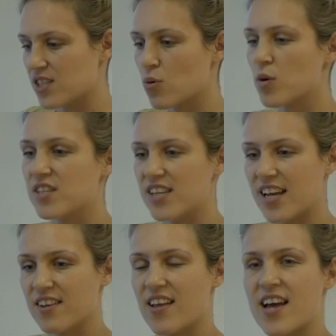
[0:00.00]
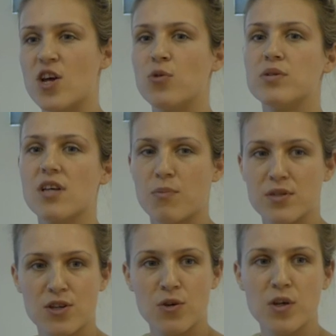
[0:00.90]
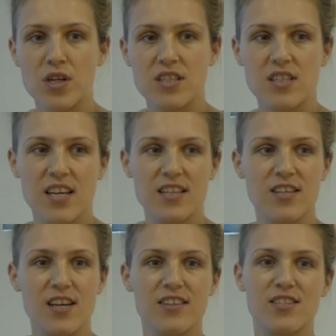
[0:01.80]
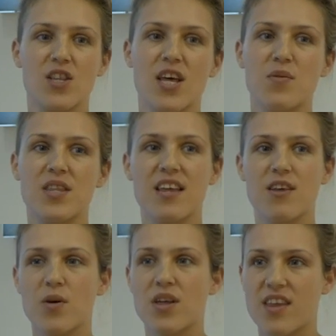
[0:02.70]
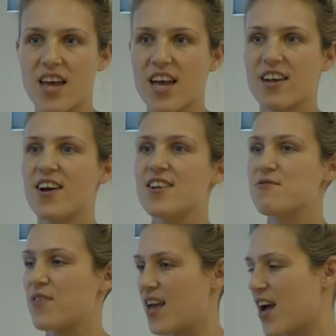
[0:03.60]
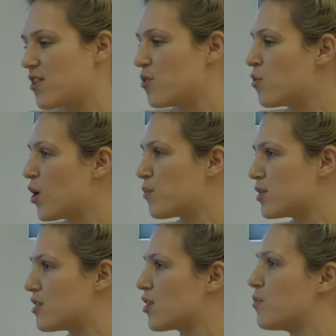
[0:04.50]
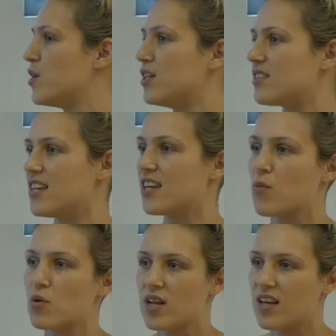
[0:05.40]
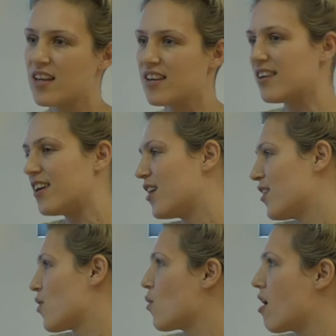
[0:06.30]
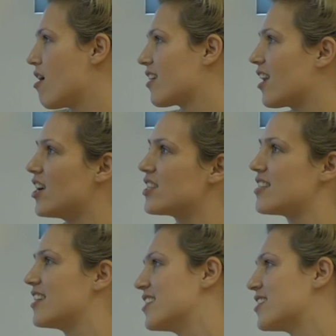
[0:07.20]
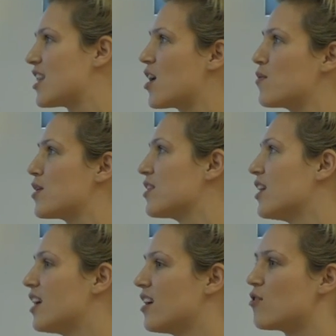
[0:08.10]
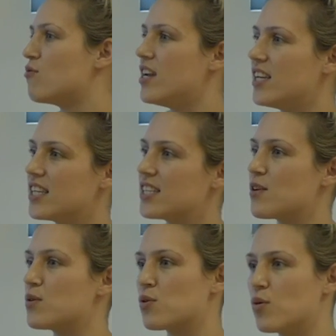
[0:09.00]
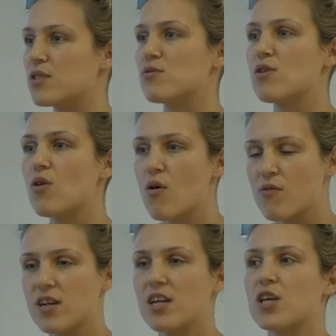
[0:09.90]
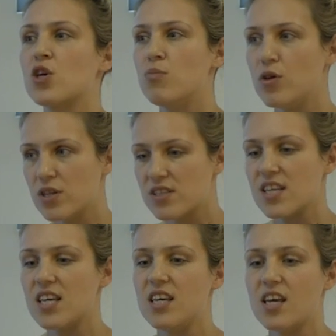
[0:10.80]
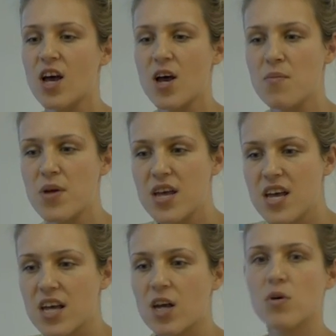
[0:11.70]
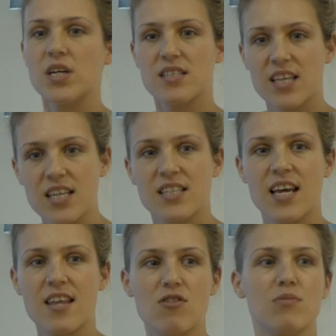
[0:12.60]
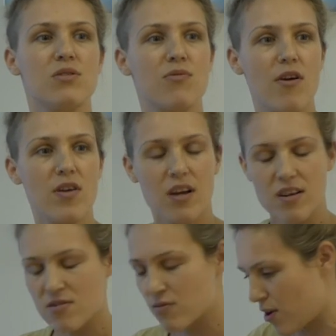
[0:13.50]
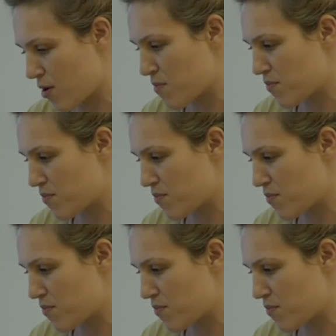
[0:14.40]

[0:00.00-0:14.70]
squatted it and opened it up as a community centre. So they were there, kind of, they had it all open to the community, come on in. There were art classes, there were readings, there were talks, there was a lot of kind of like community, come on, let's get together. It was very kind of,